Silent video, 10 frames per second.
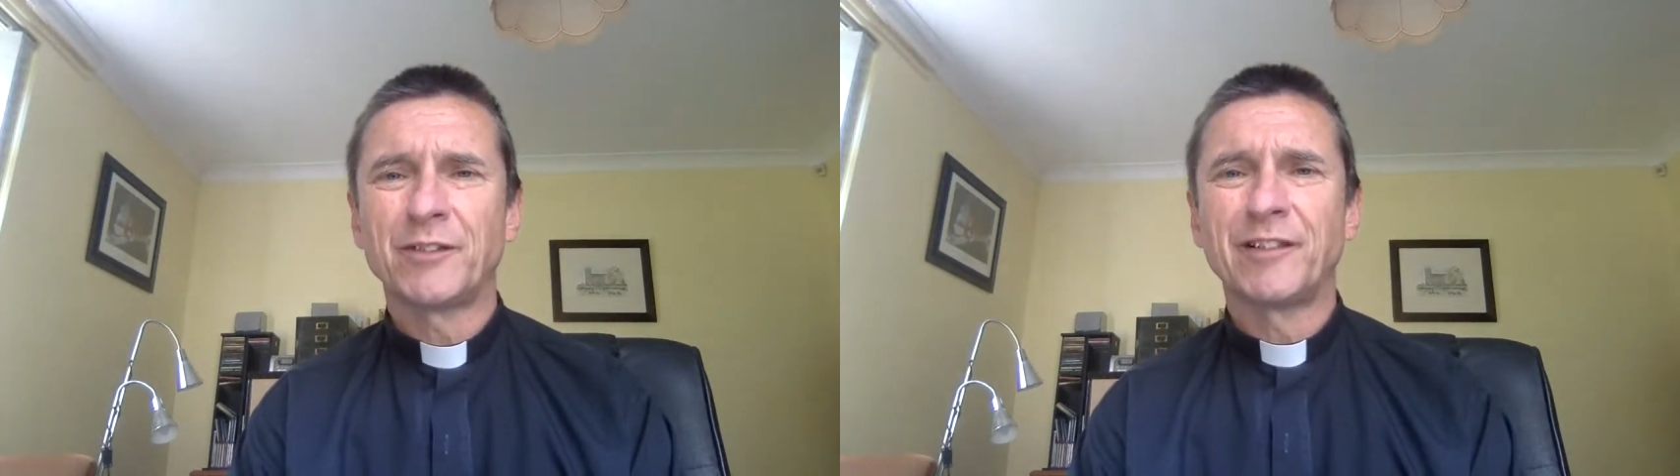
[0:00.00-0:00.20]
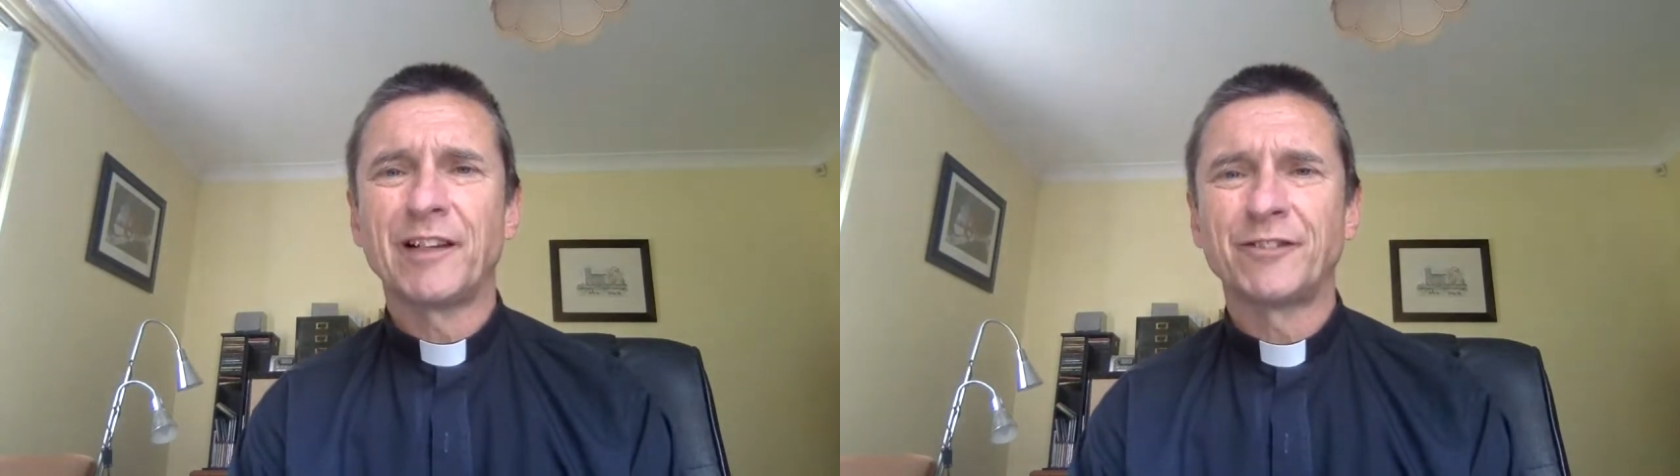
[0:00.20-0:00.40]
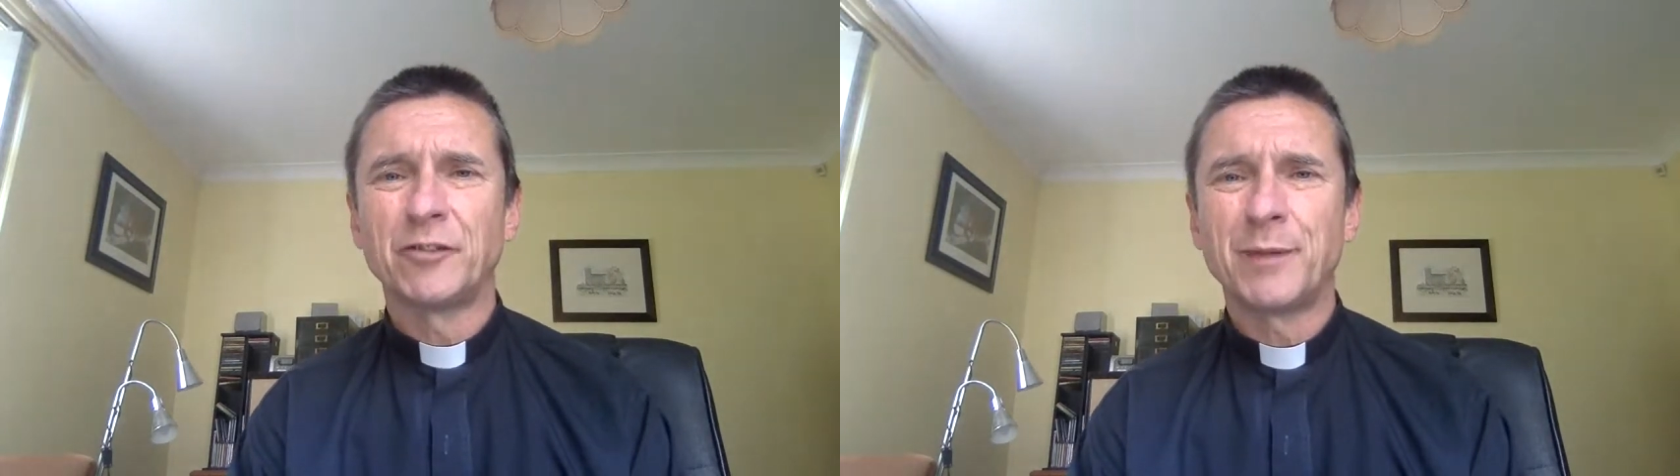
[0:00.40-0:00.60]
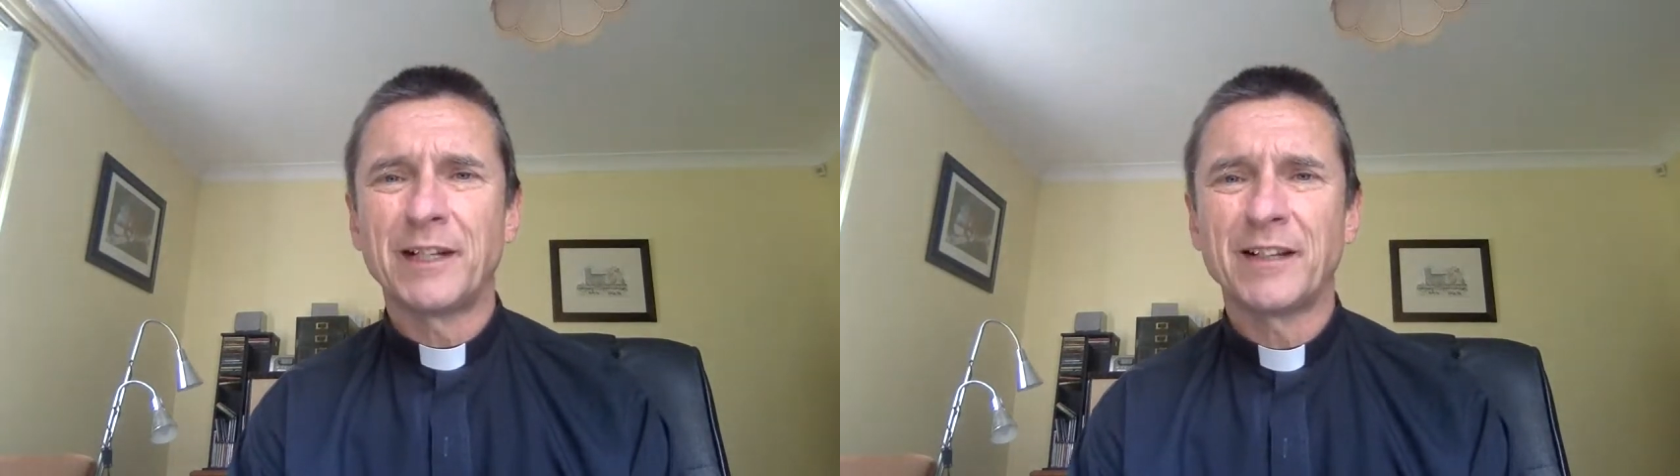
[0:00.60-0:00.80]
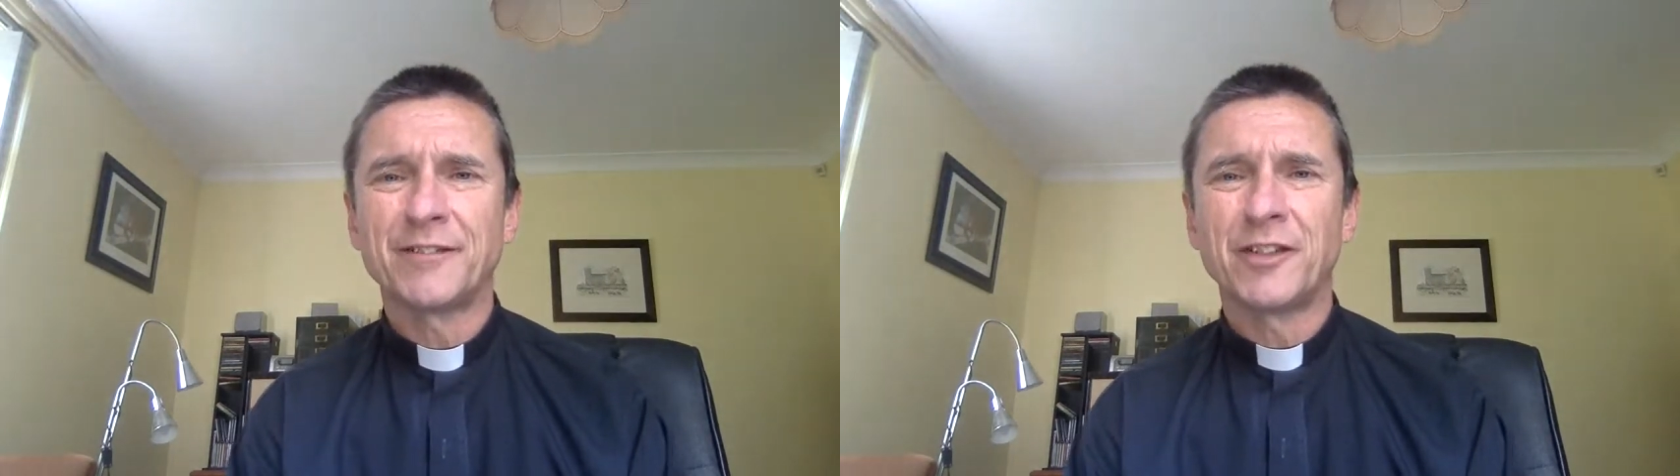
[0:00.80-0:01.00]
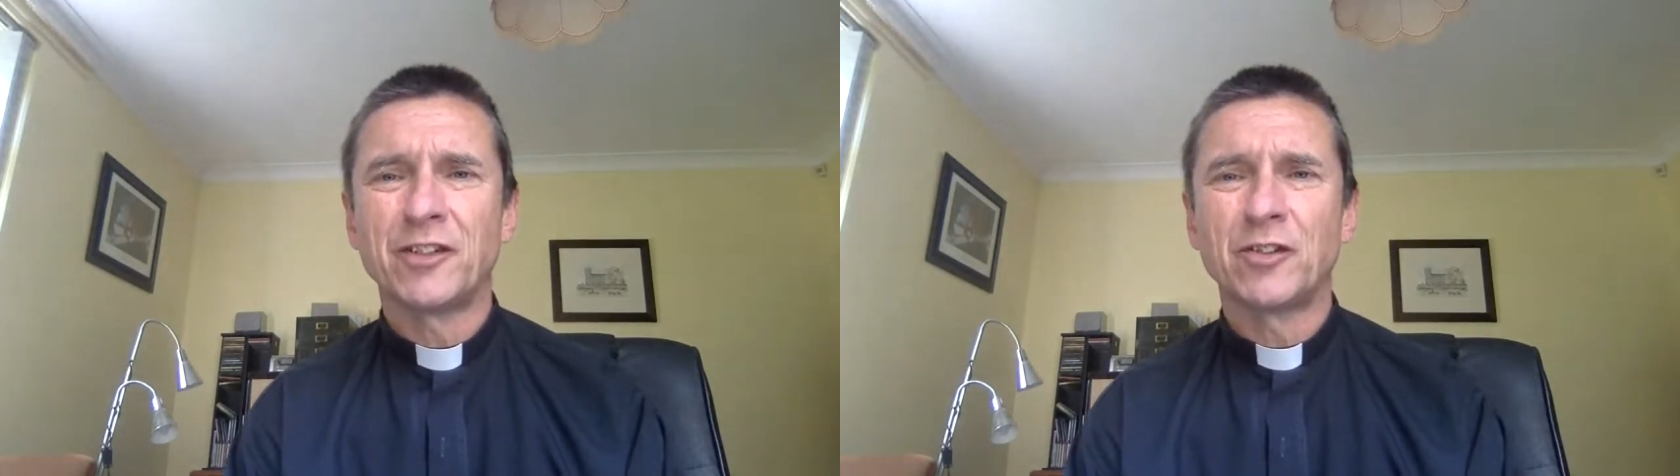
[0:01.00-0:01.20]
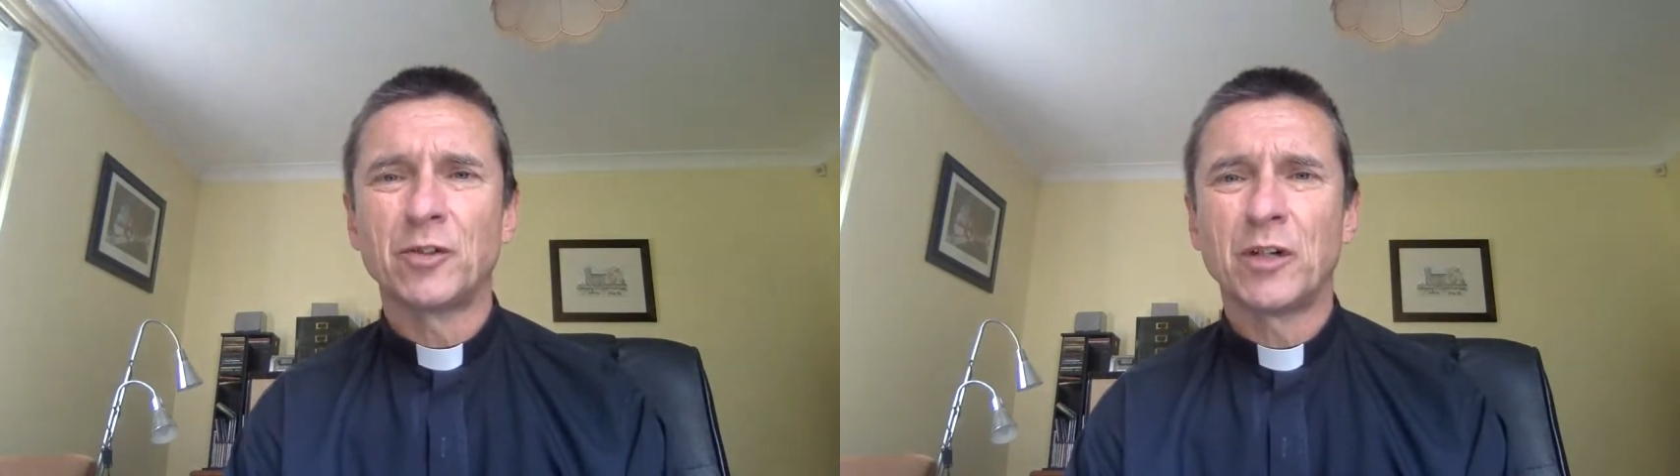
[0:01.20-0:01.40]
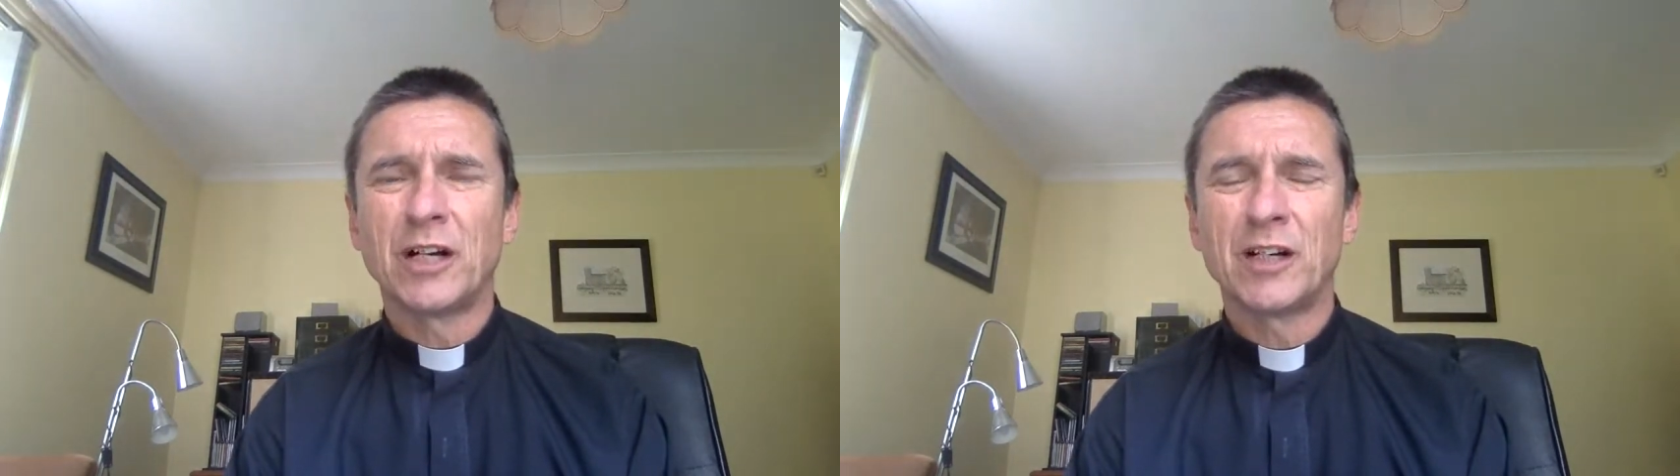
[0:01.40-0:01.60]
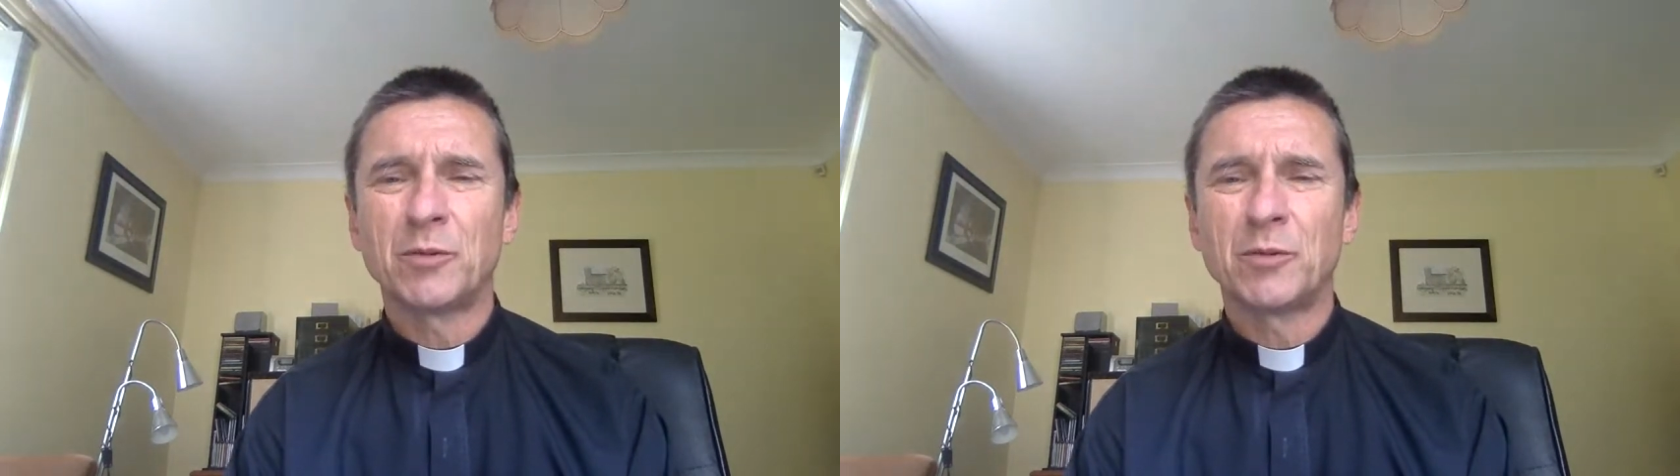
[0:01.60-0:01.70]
have loved to have been at the funeral,